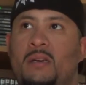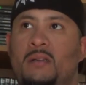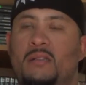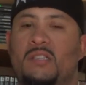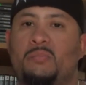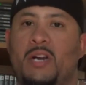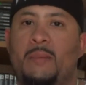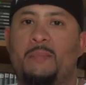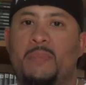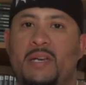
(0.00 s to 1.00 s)

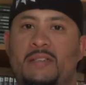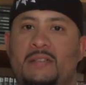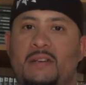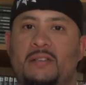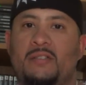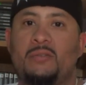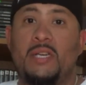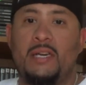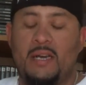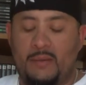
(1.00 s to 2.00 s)
sprite-based
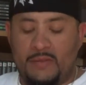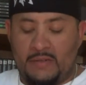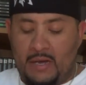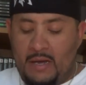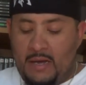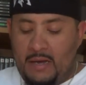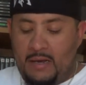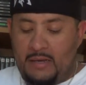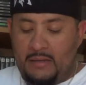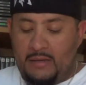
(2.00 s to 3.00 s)
2D games.
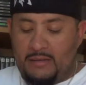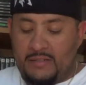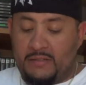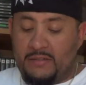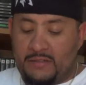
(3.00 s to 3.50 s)
And this looks